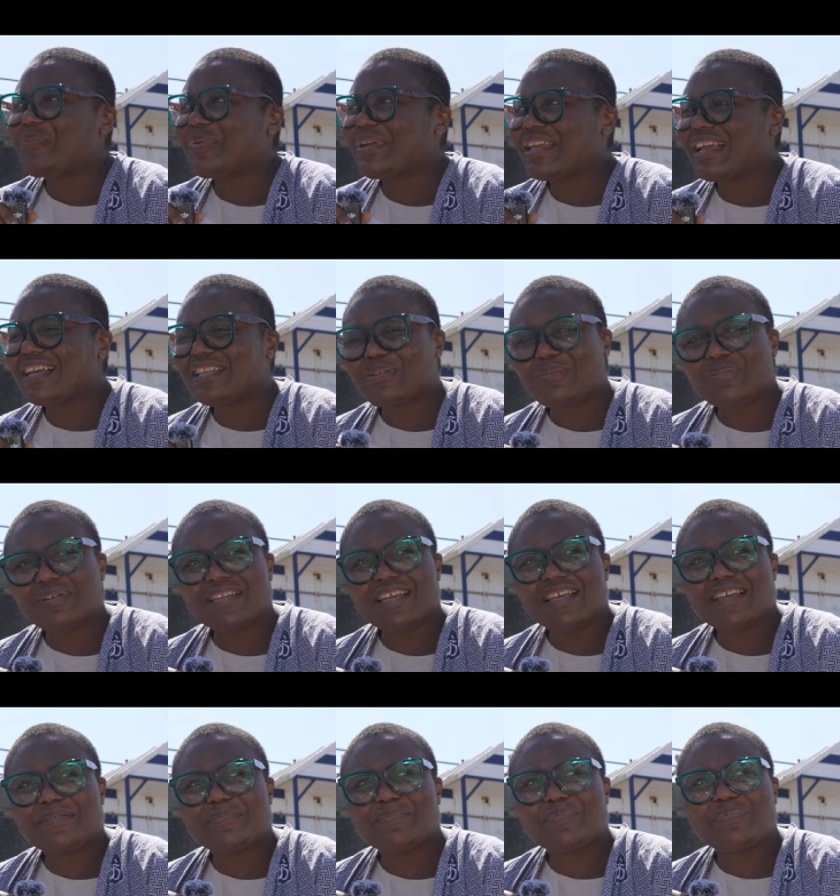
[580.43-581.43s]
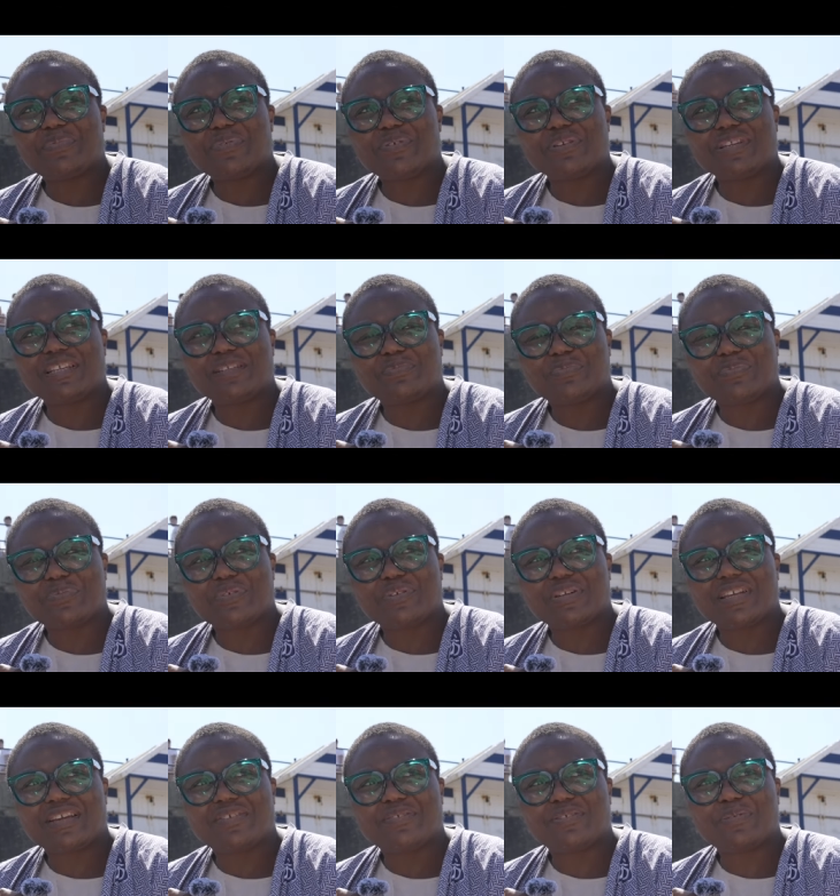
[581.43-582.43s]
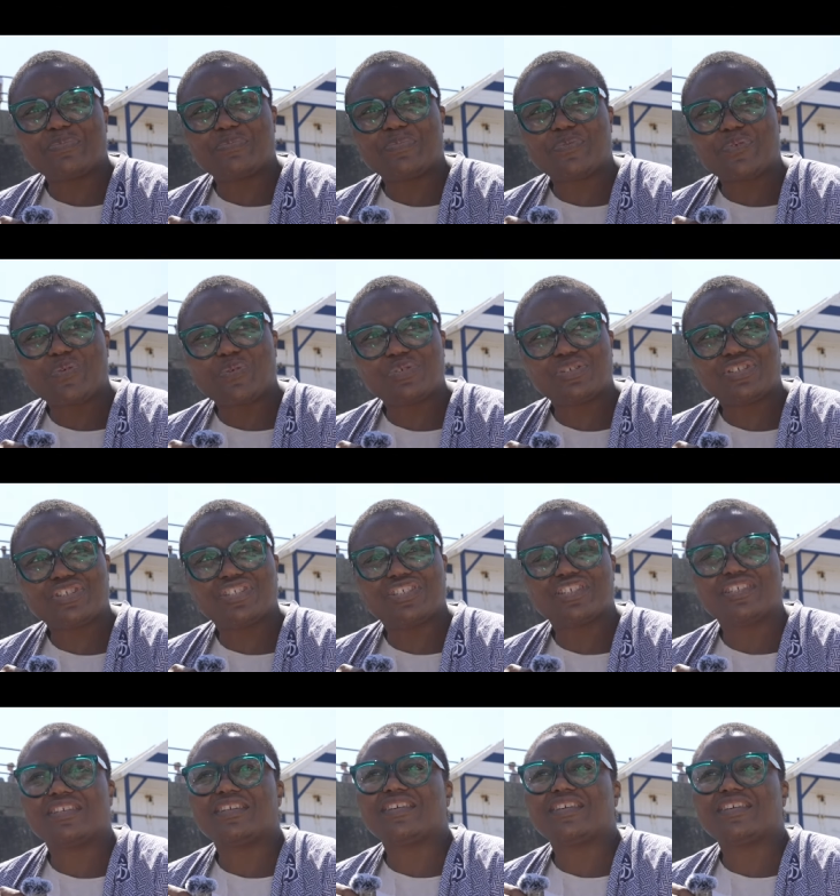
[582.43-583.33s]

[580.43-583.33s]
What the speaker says: We get on the coach.